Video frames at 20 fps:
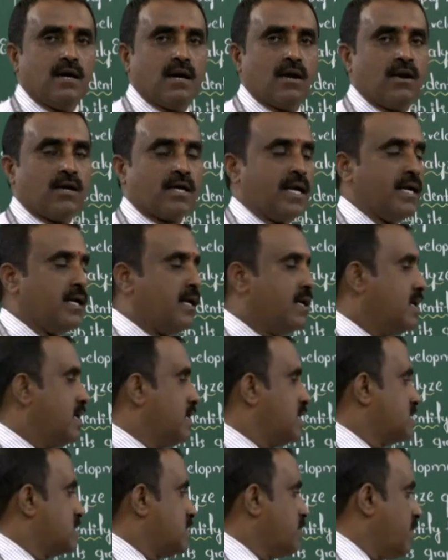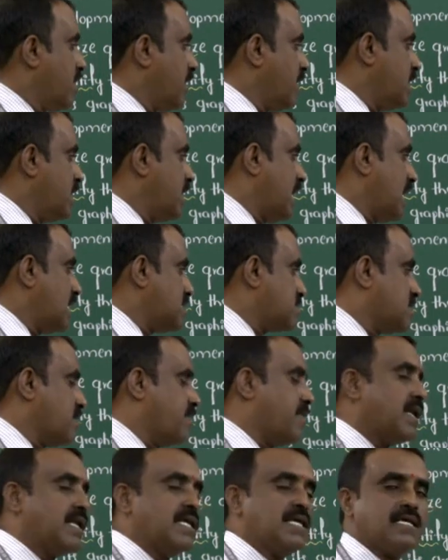allotted. Similarly,
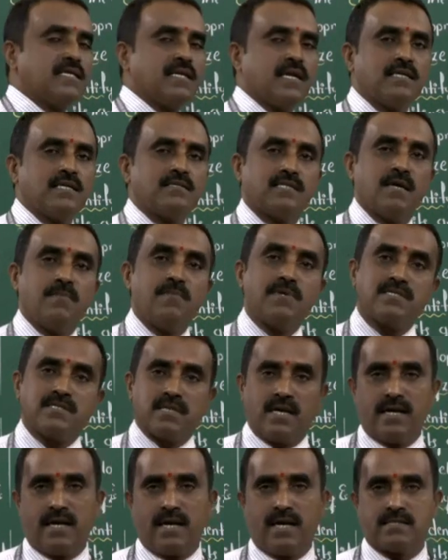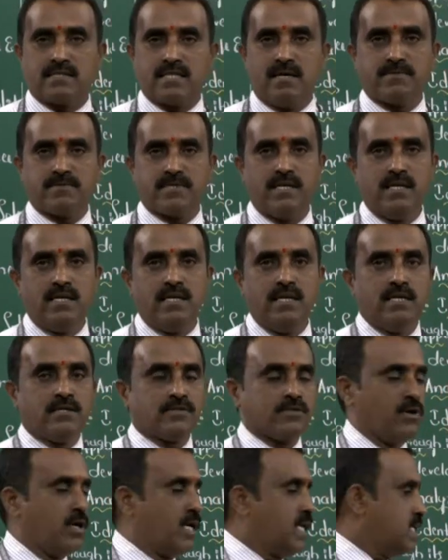SAE, that is semester end exams,
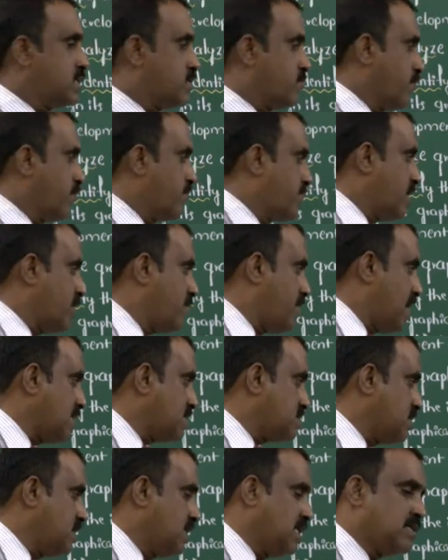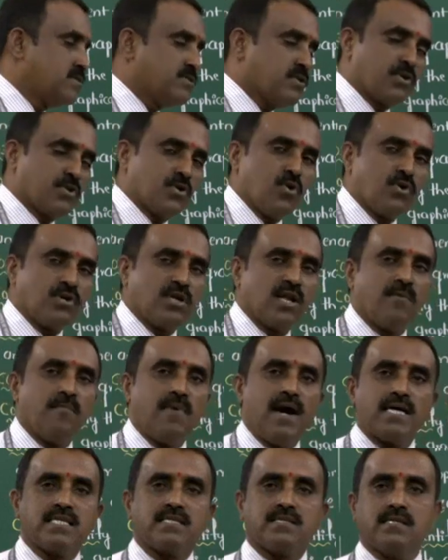so it is 50 marks. So total
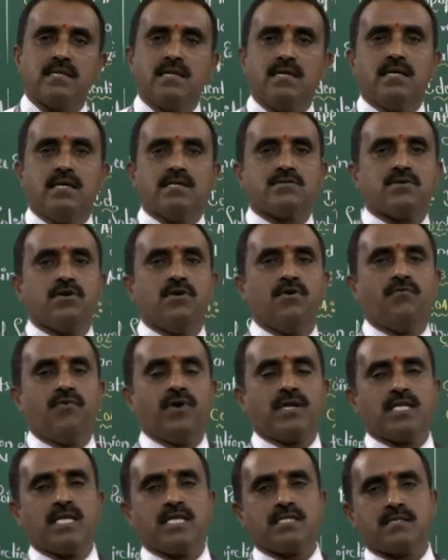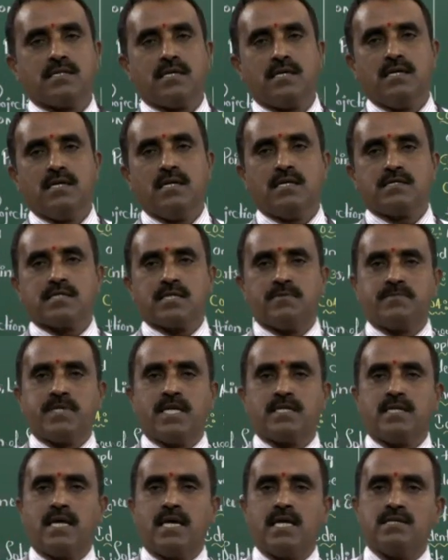marks, so for this
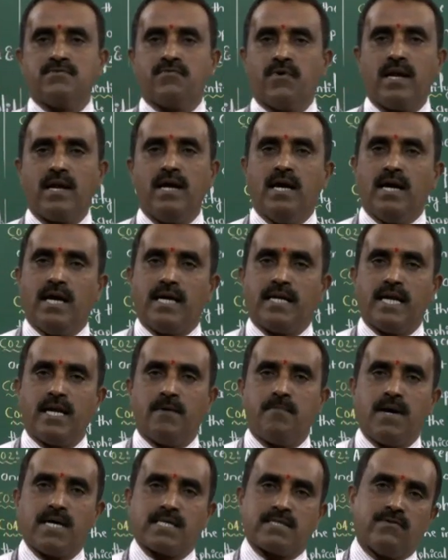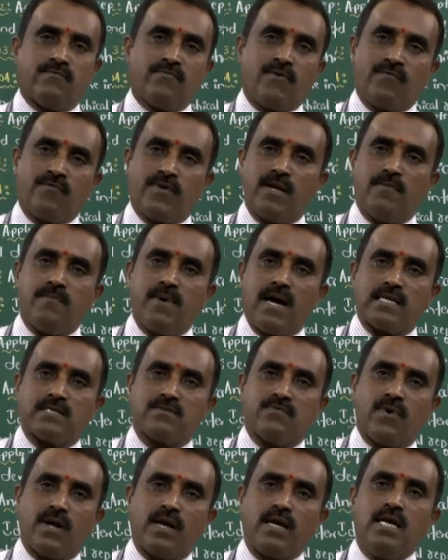subject, that is for 100 marks. 50
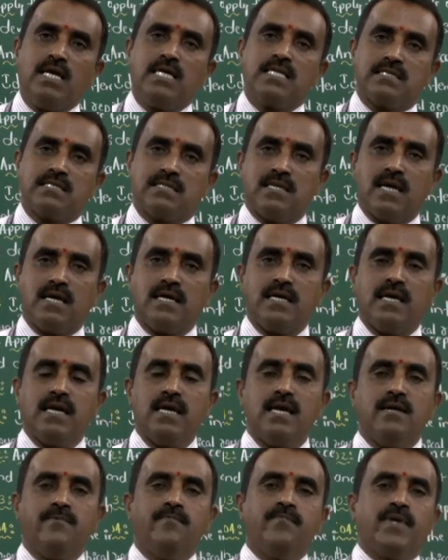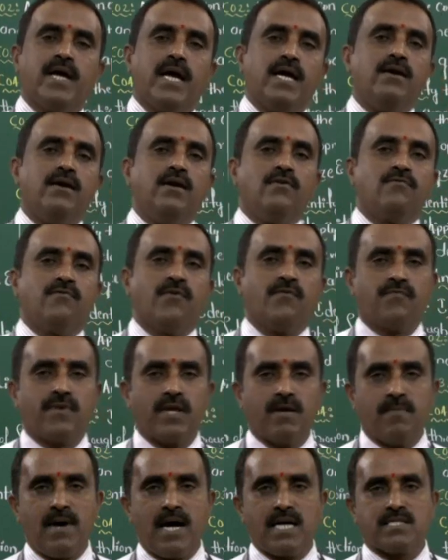marks for CIE and
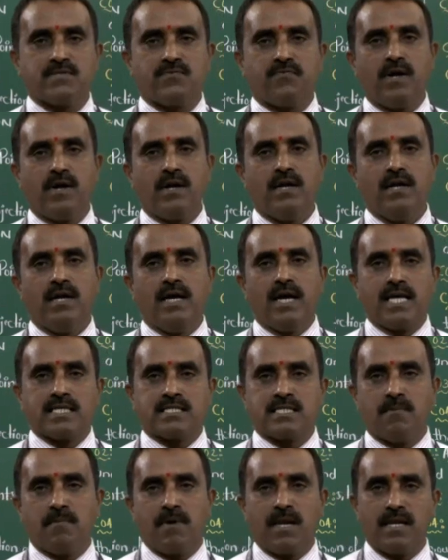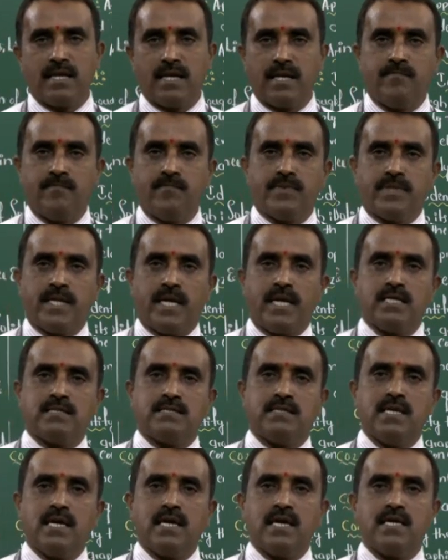50 marks for SAE. That
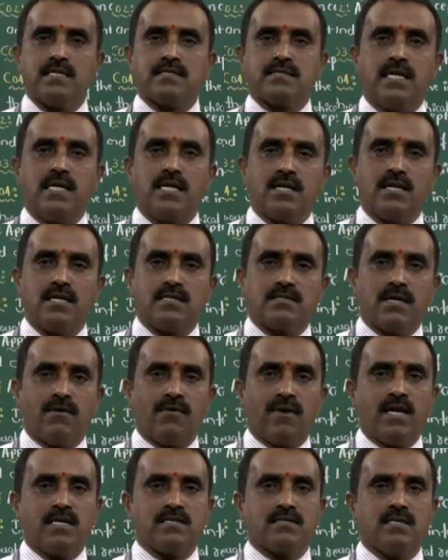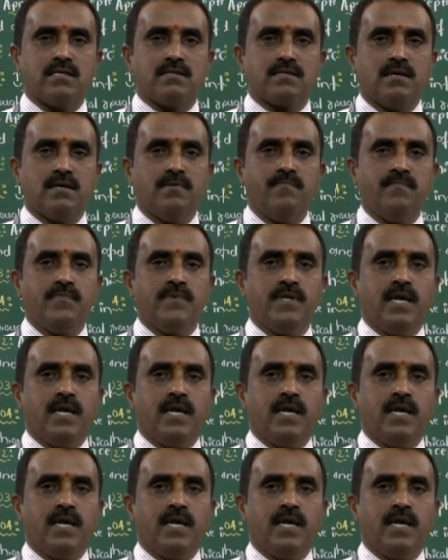is CIE is continuous evaluation scheme